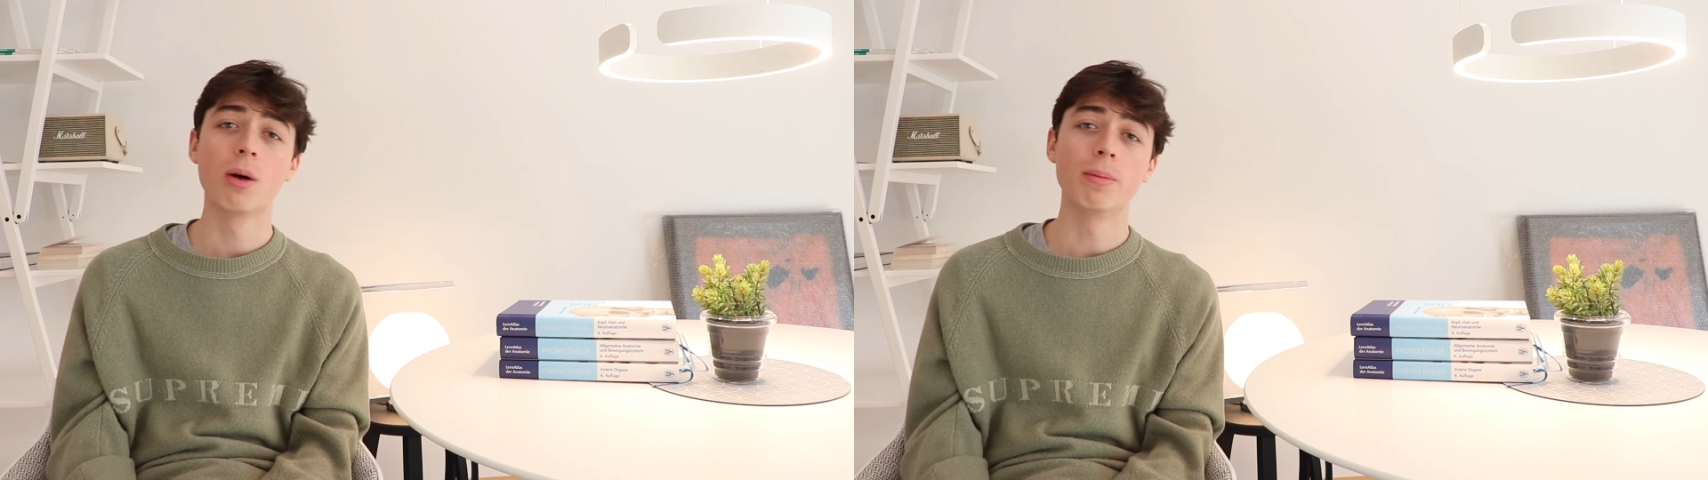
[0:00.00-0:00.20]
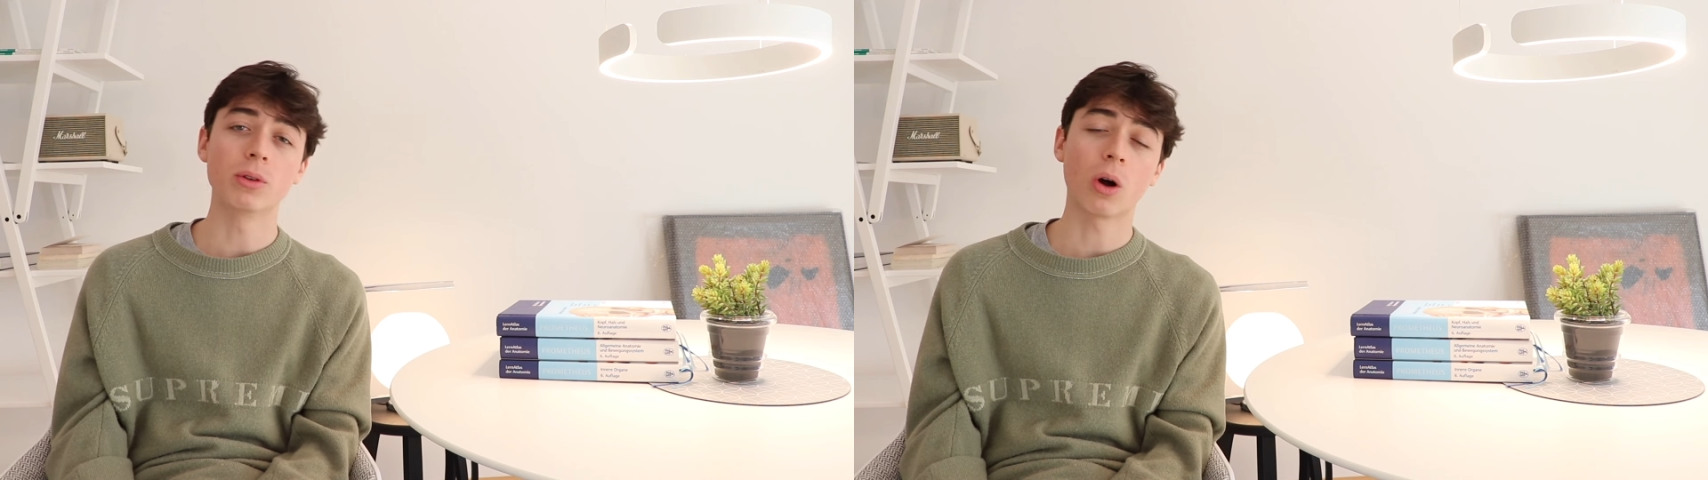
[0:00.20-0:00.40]

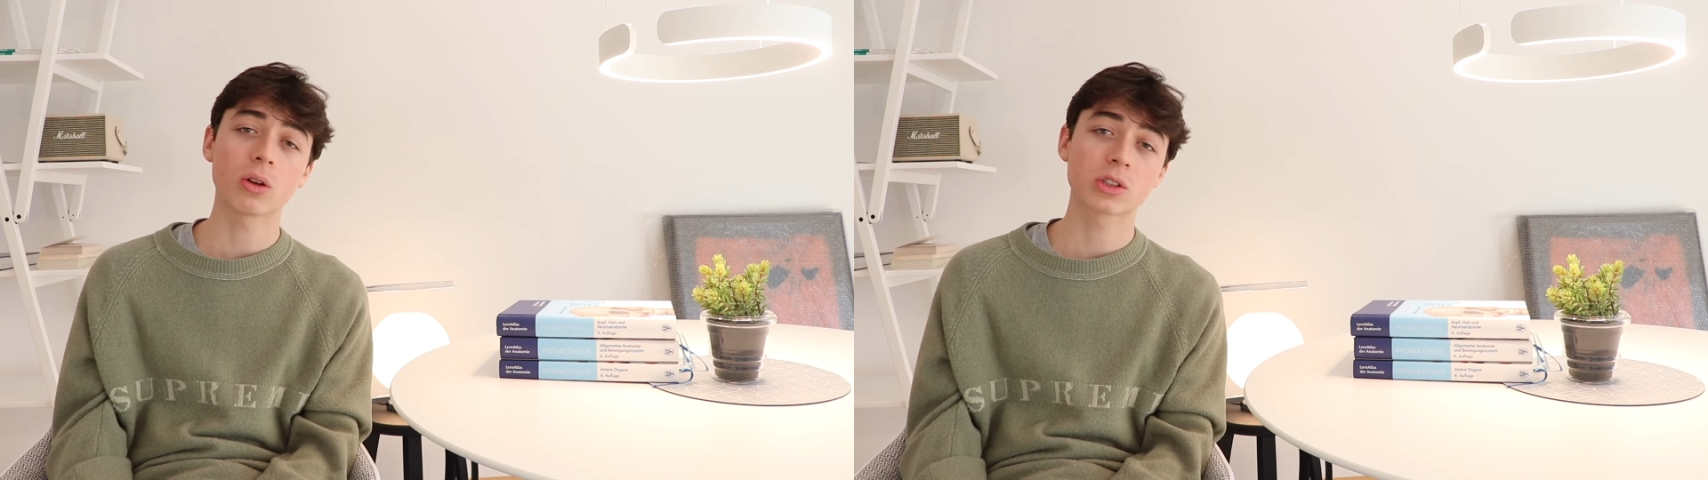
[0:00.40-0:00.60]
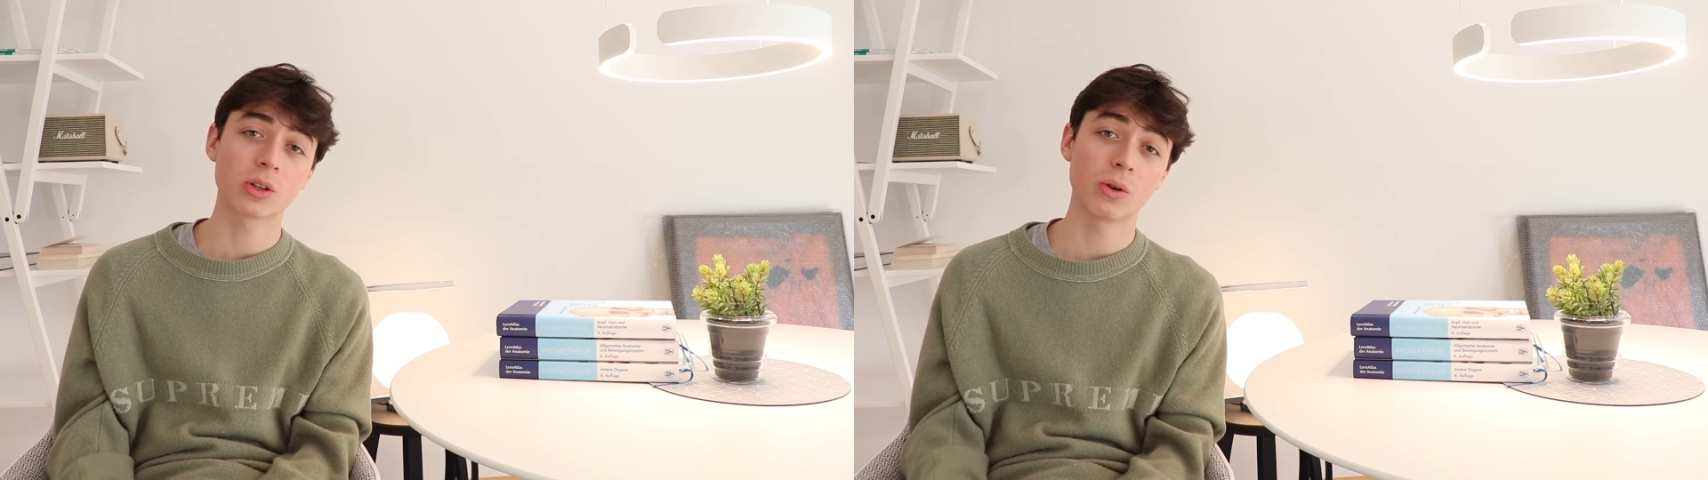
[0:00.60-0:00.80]
but
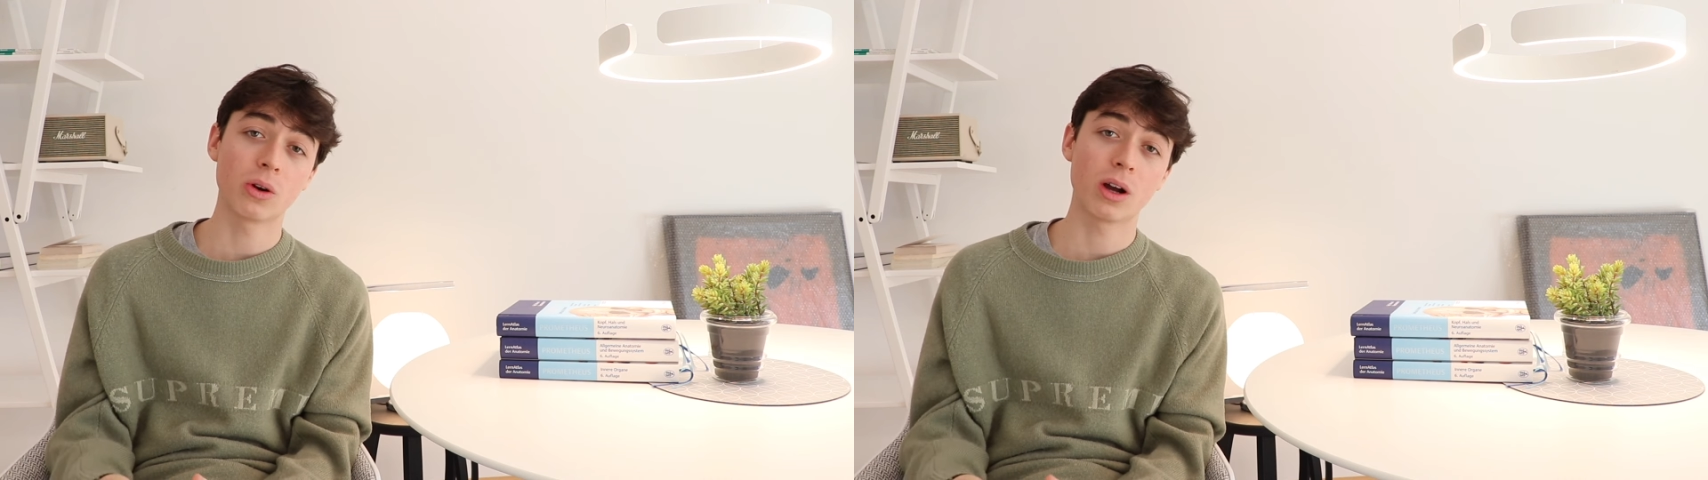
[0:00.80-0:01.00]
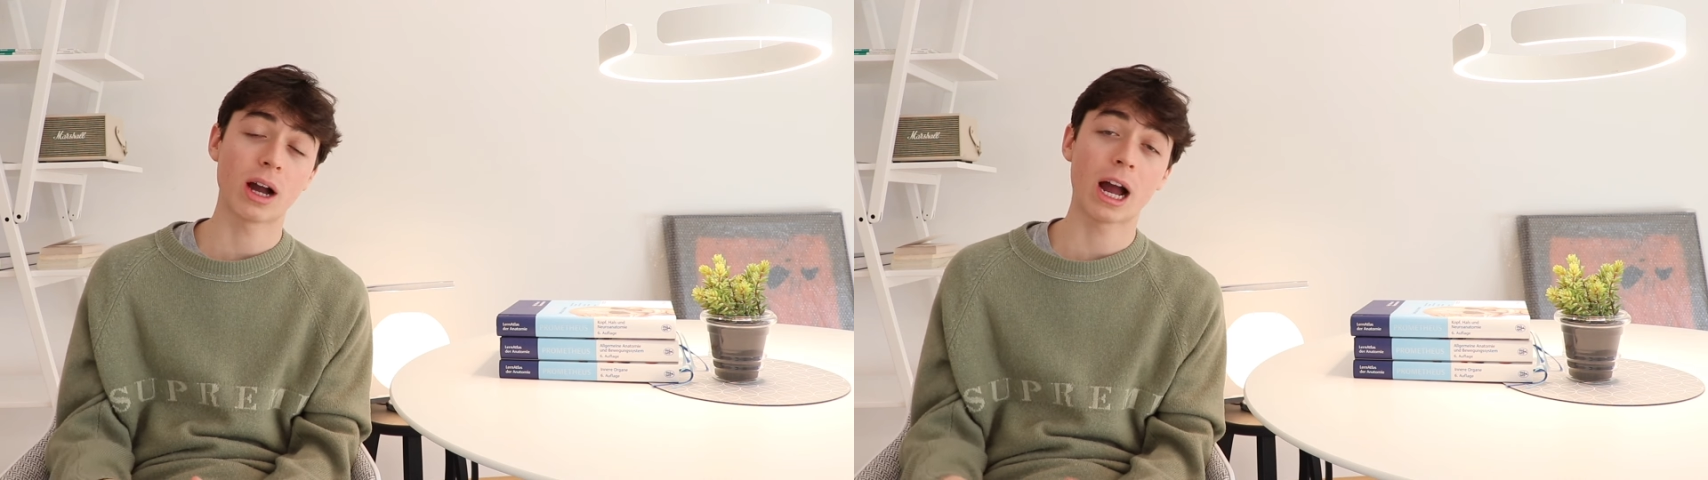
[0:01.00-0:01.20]

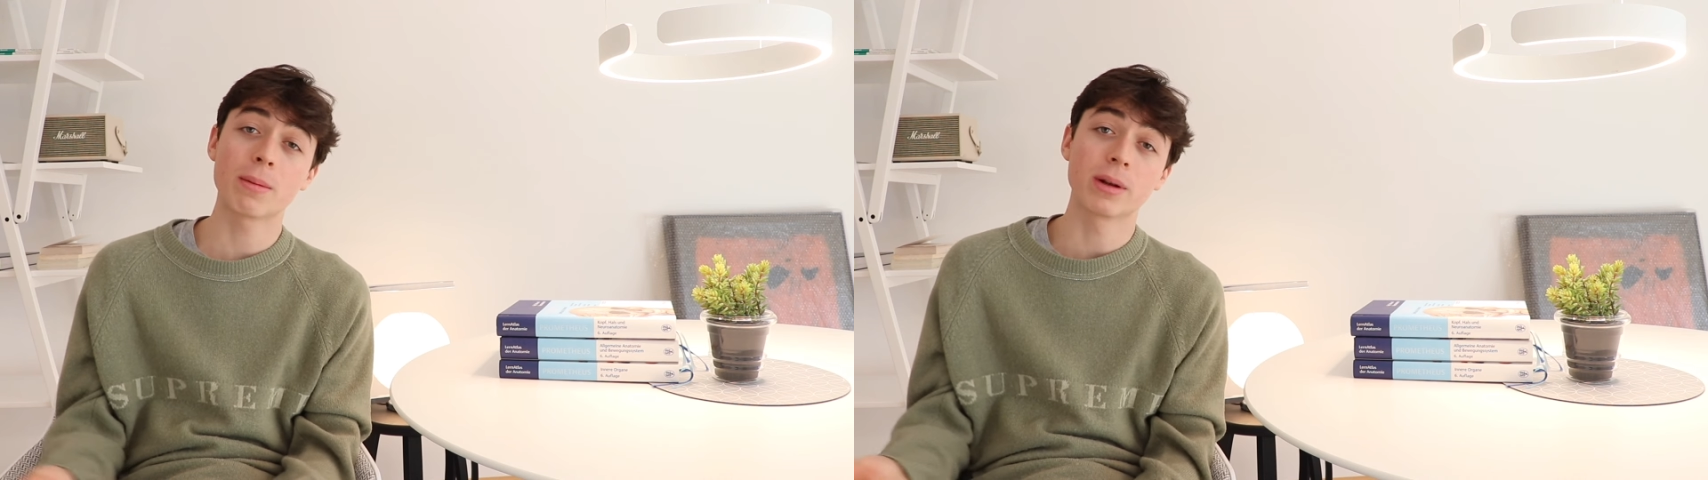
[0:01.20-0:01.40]
also I